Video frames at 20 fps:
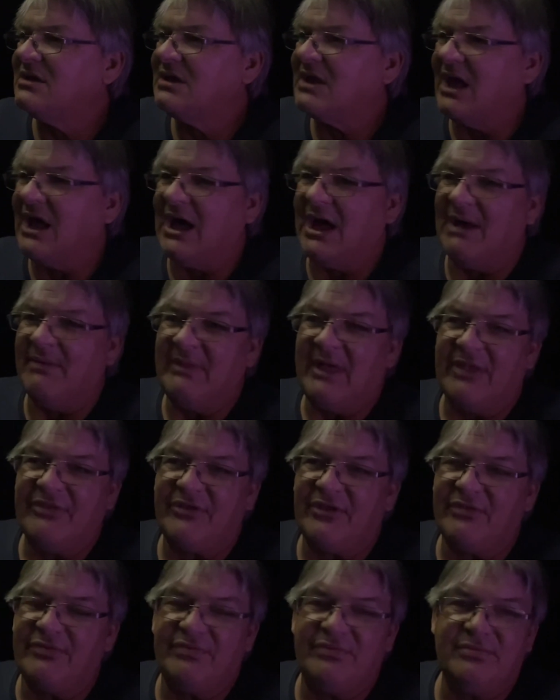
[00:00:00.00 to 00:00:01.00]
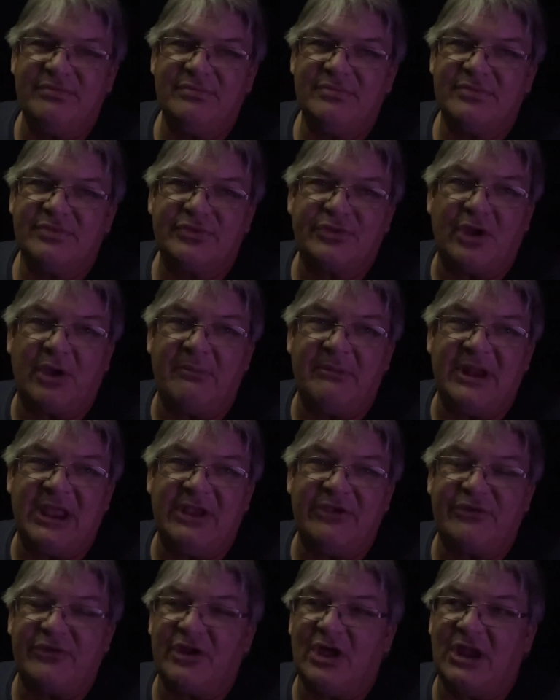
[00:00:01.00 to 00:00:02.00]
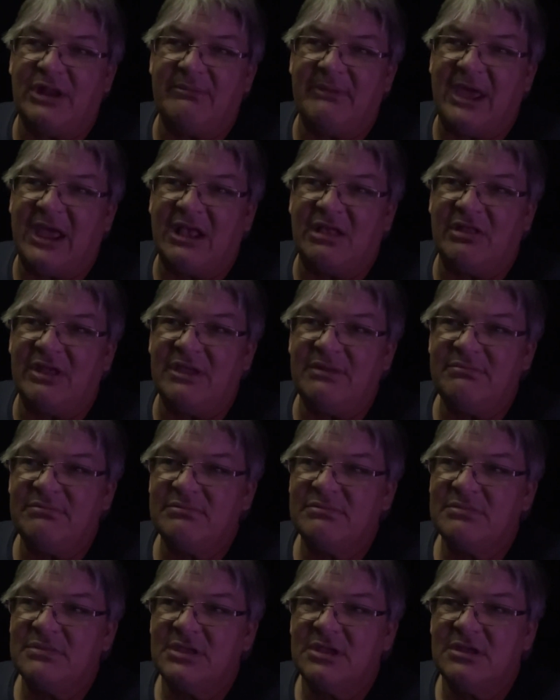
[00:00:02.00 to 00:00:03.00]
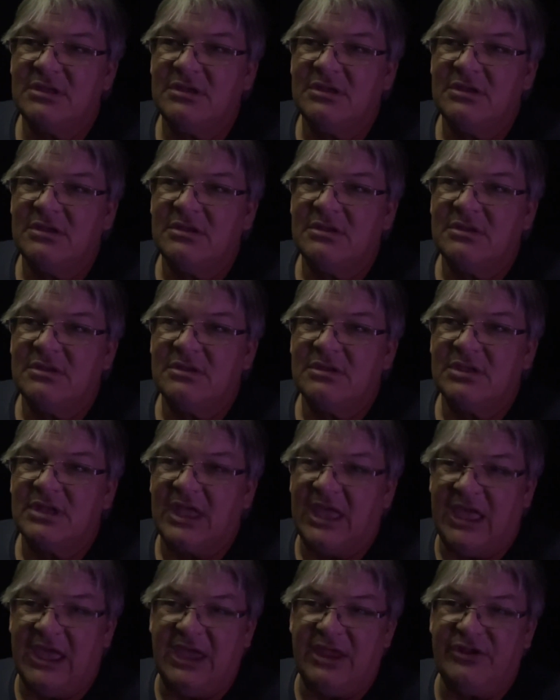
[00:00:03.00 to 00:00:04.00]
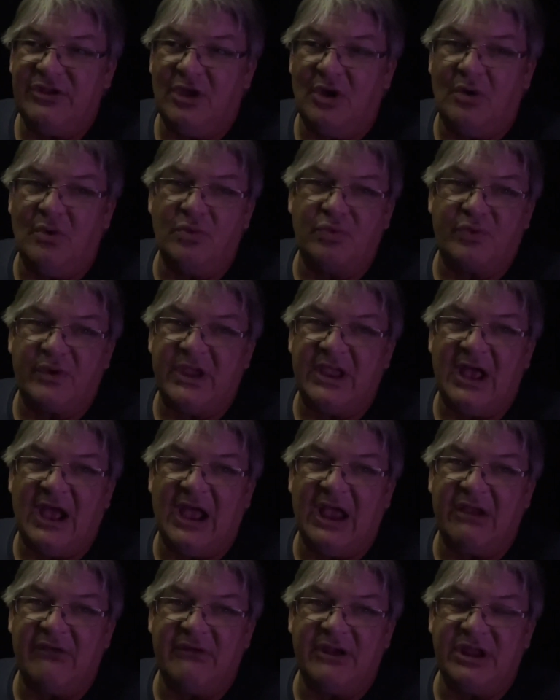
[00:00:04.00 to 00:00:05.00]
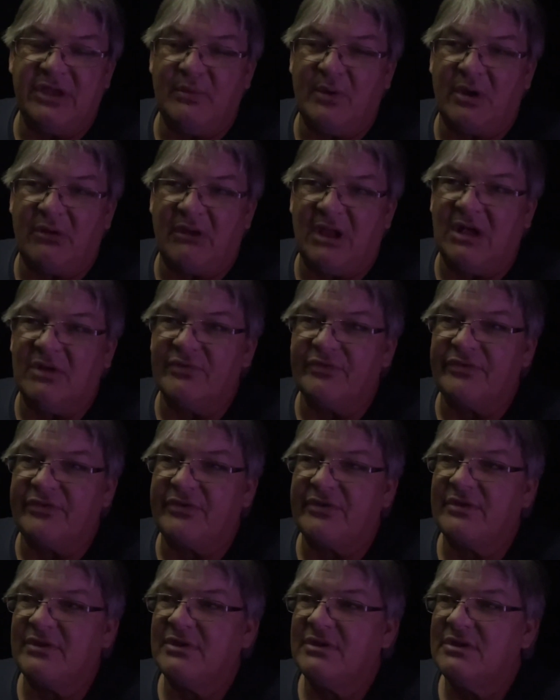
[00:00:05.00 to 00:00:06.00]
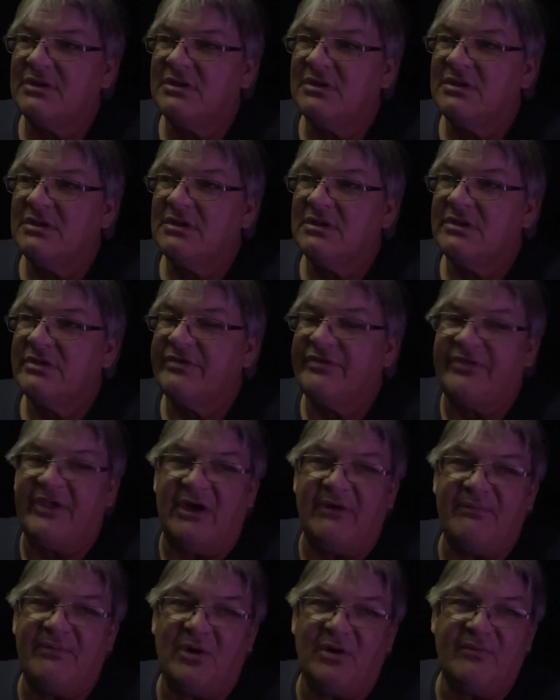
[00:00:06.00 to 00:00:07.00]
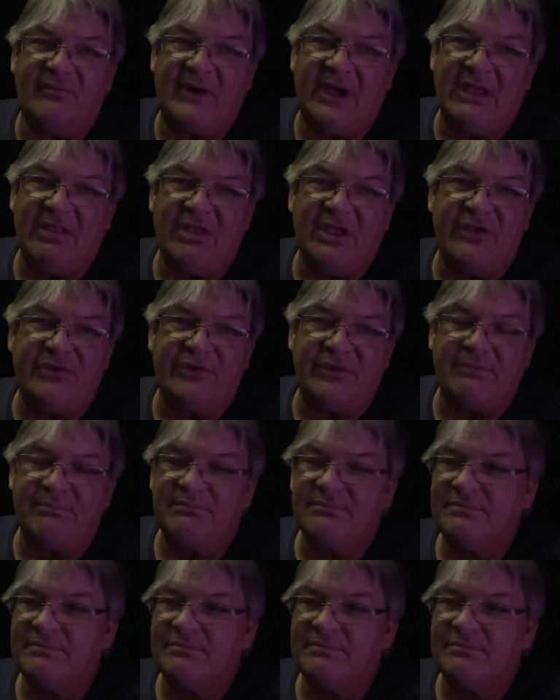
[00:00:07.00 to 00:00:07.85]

That's a termination automatically. And no rehire anywhere else. Cell phone violation.